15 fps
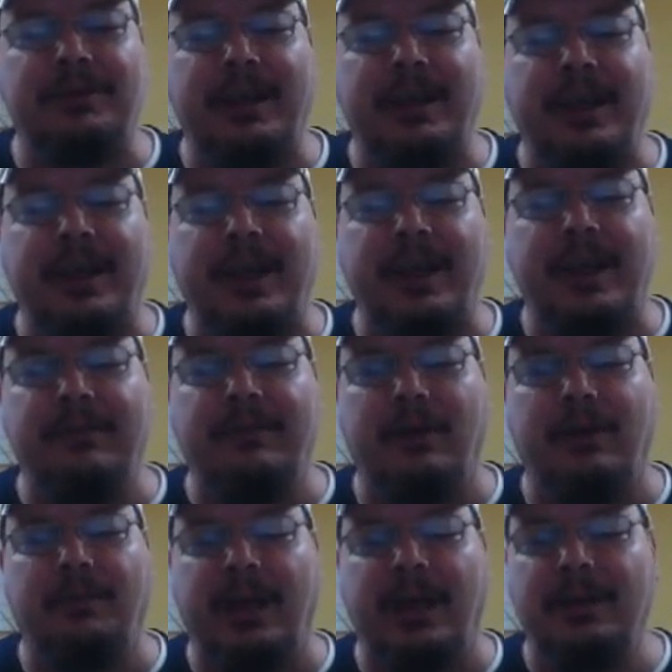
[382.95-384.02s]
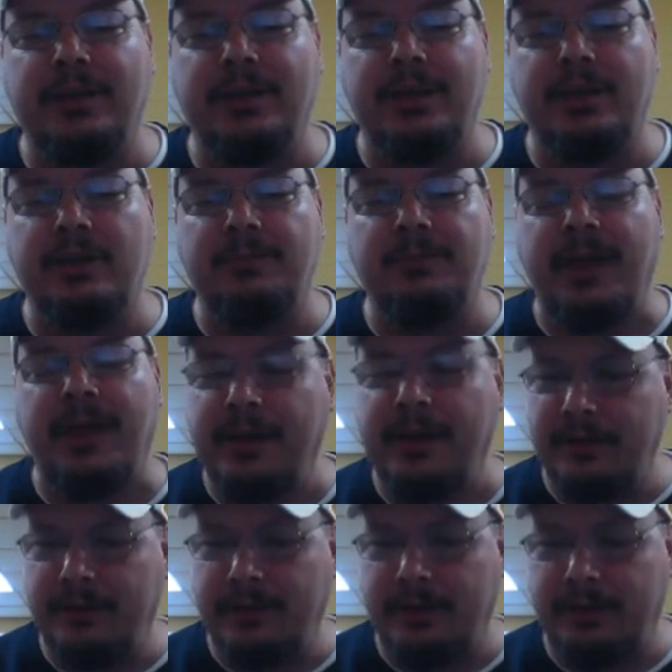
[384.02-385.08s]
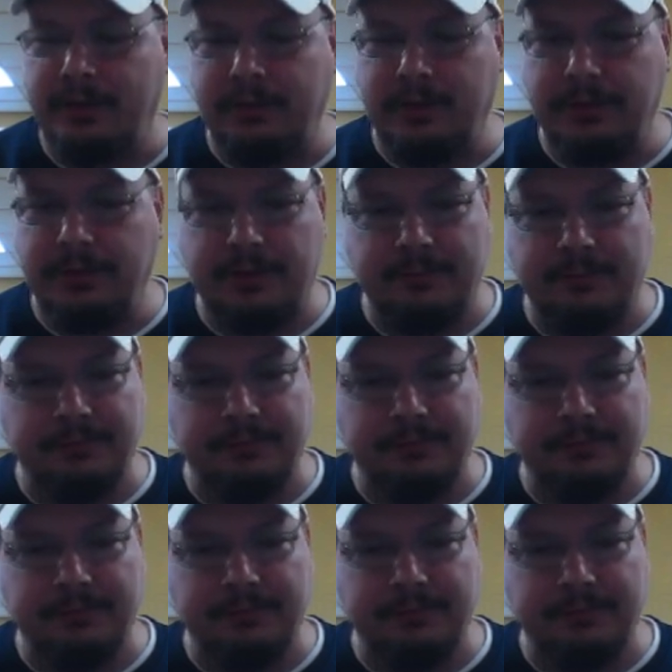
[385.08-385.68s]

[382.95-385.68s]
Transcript: I have are my touchpad controls.